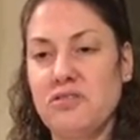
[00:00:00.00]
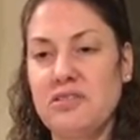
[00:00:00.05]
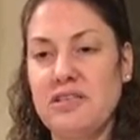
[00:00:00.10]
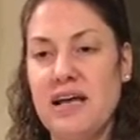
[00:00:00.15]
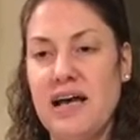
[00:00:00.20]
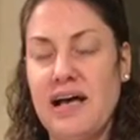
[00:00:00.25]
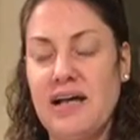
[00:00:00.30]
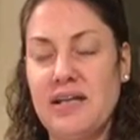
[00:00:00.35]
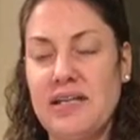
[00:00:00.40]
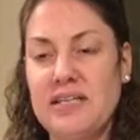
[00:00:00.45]

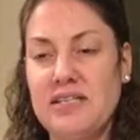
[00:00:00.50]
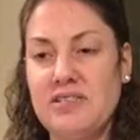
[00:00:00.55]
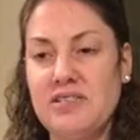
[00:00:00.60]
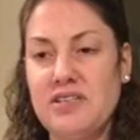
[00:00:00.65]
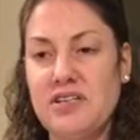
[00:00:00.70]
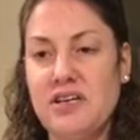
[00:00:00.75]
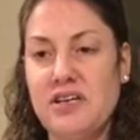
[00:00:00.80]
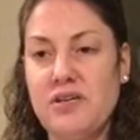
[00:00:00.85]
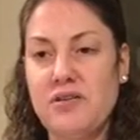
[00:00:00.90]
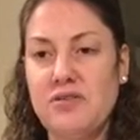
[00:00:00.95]
I'll
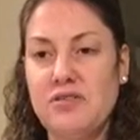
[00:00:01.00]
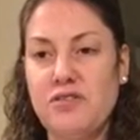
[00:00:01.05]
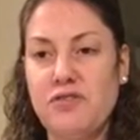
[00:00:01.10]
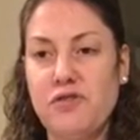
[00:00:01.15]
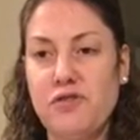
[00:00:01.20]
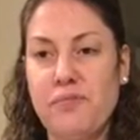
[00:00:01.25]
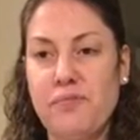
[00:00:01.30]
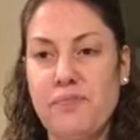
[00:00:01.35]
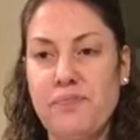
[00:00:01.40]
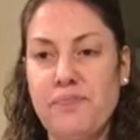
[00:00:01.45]
insert
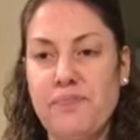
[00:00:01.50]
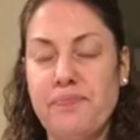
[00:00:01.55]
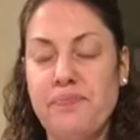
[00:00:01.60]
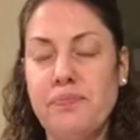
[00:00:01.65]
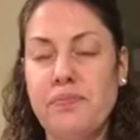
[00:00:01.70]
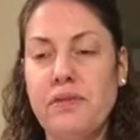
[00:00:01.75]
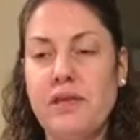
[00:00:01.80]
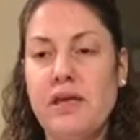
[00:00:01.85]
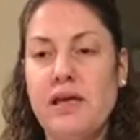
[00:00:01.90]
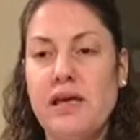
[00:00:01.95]
some
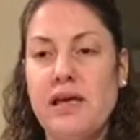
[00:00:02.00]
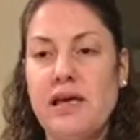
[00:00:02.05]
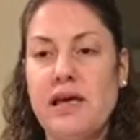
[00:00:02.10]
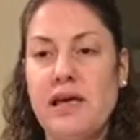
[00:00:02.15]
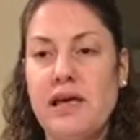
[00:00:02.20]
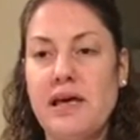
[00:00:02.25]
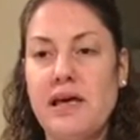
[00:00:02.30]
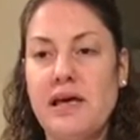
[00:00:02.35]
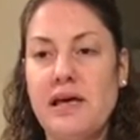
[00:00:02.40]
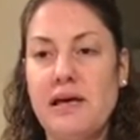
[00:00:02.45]

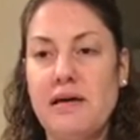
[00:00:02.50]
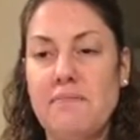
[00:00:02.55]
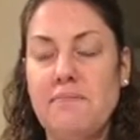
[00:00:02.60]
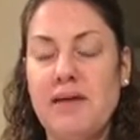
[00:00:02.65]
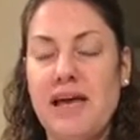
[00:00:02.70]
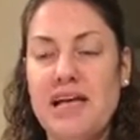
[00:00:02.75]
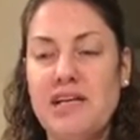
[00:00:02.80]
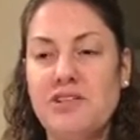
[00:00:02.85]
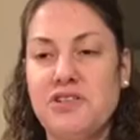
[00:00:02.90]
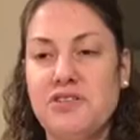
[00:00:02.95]

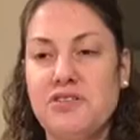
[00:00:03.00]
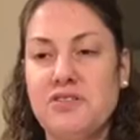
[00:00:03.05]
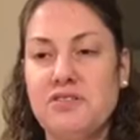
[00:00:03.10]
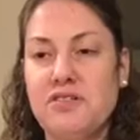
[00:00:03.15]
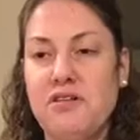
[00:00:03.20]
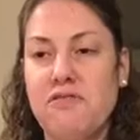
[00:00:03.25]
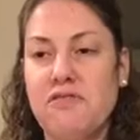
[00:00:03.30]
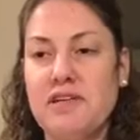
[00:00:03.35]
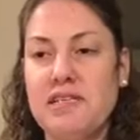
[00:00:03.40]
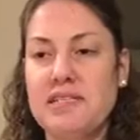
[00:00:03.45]
pictures
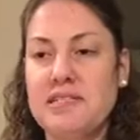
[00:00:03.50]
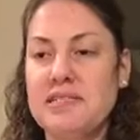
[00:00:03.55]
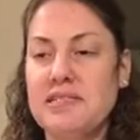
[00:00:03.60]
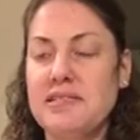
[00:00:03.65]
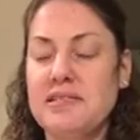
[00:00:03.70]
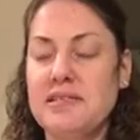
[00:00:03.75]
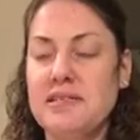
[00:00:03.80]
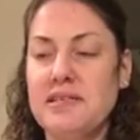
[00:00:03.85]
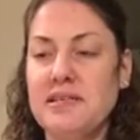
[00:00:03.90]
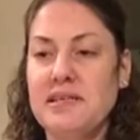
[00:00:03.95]
of it
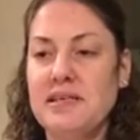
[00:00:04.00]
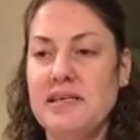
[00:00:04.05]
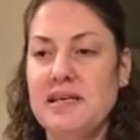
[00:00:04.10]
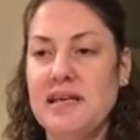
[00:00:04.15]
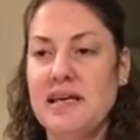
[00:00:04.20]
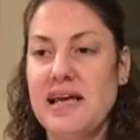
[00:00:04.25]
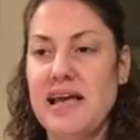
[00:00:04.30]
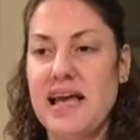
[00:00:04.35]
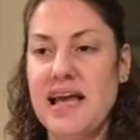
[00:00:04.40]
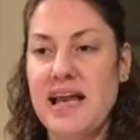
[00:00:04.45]

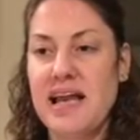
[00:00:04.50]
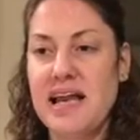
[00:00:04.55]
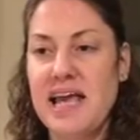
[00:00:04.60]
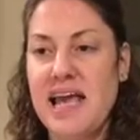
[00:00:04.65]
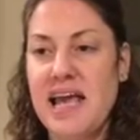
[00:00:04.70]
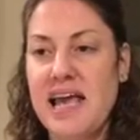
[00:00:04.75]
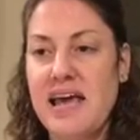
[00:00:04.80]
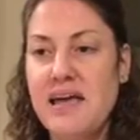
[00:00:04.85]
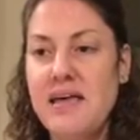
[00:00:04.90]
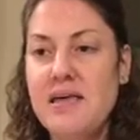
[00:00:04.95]
in
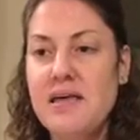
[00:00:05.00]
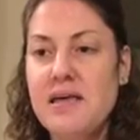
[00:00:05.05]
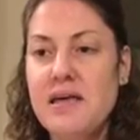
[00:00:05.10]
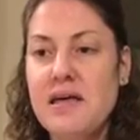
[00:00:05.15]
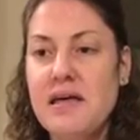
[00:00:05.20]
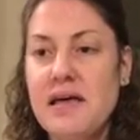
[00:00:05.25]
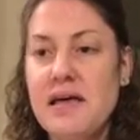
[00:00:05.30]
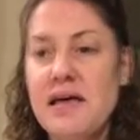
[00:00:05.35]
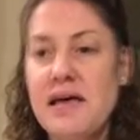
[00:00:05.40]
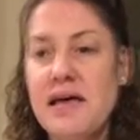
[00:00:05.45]
here.
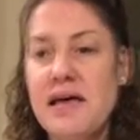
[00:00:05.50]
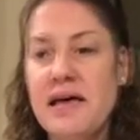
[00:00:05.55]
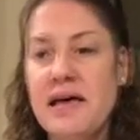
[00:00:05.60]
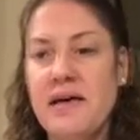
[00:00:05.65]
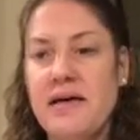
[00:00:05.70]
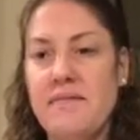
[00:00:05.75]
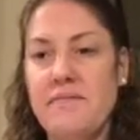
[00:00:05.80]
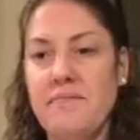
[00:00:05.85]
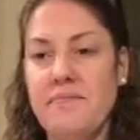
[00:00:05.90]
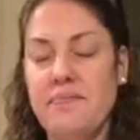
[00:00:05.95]

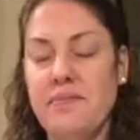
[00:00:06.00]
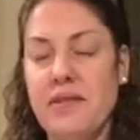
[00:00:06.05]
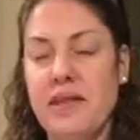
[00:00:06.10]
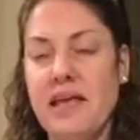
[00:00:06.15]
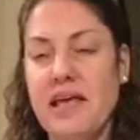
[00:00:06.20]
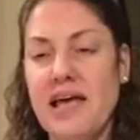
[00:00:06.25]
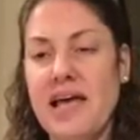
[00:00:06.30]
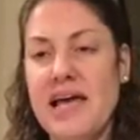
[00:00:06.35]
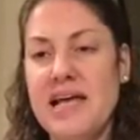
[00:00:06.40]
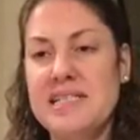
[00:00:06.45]

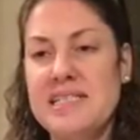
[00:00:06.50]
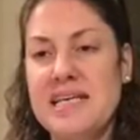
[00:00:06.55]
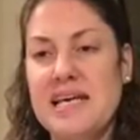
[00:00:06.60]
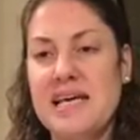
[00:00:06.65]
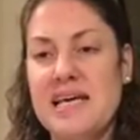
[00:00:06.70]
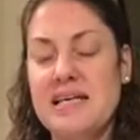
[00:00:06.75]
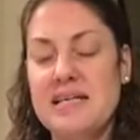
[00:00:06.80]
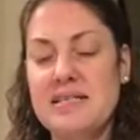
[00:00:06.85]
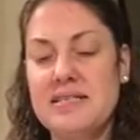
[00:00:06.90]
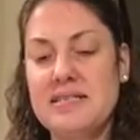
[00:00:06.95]
It
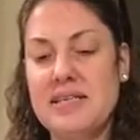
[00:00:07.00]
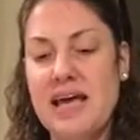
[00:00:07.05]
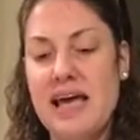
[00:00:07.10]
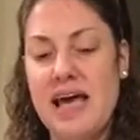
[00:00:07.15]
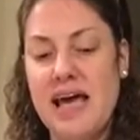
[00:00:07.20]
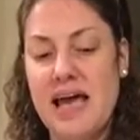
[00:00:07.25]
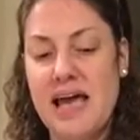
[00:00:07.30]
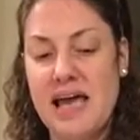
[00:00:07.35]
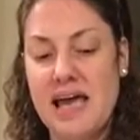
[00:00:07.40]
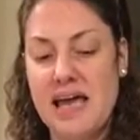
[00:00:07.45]
is
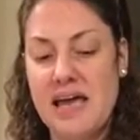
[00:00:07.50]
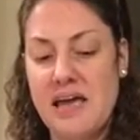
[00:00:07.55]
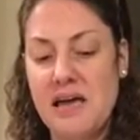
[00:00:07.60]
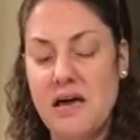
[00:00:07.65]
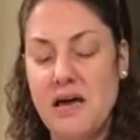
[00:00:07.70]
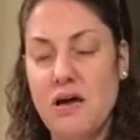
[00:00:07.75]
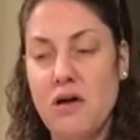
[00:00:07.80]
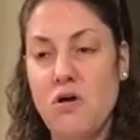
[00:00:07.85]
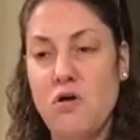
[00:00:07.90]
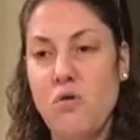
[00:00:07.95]
a
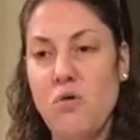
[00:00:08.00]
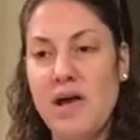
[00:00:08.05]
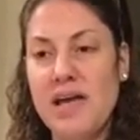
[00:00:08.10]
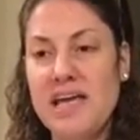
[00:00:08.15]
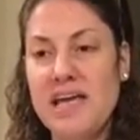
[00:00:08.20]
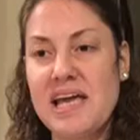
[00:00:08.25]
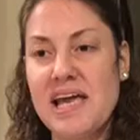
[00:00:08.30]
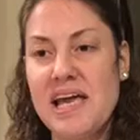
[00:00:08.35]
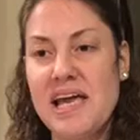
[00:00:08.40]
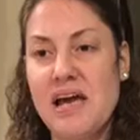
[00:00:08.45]

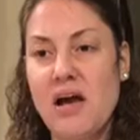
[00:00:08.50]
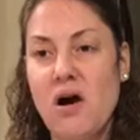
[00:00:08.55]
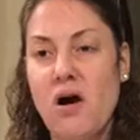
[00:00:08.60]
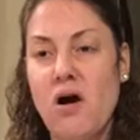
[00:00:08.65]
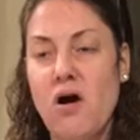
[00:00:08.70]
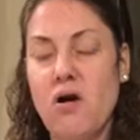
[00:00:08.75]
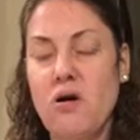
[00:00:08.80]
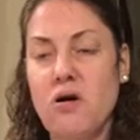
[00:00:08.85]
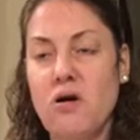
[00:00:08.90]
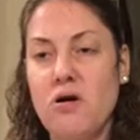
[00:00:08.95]
Quickie
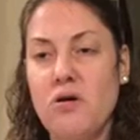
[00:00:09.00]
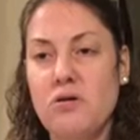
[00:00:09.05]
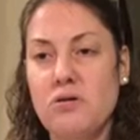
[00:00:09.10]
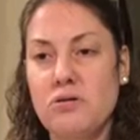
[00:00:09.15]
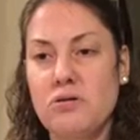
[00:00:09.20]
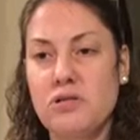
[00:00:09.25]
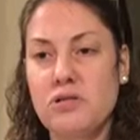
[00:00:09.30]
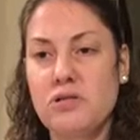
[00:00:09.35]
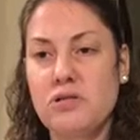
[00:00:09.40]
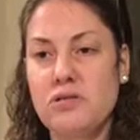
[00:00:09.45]

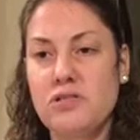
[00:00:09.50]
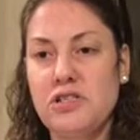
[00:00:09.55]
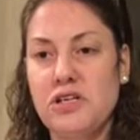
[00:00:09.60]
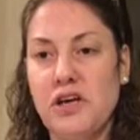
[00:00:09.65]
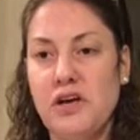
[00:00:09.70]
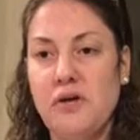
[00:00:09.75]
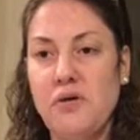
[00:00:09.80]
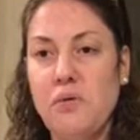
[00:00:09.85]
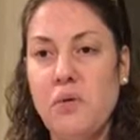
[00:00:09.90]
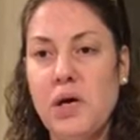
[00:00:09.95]
Argon
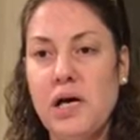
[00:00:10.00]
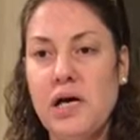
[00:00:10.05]
2